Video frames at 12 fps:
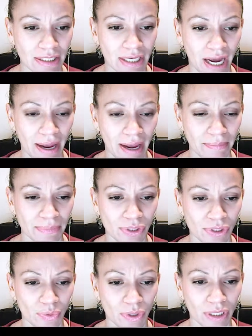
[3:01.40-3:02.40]
time.
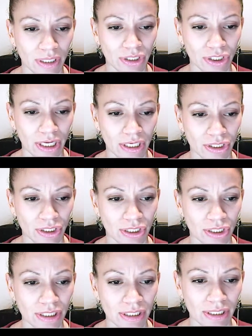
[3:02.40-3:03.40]
So we're going to change
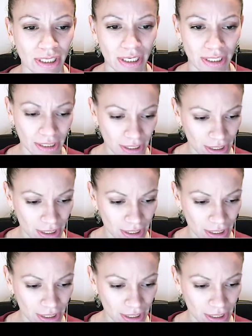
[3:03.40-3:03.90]
this date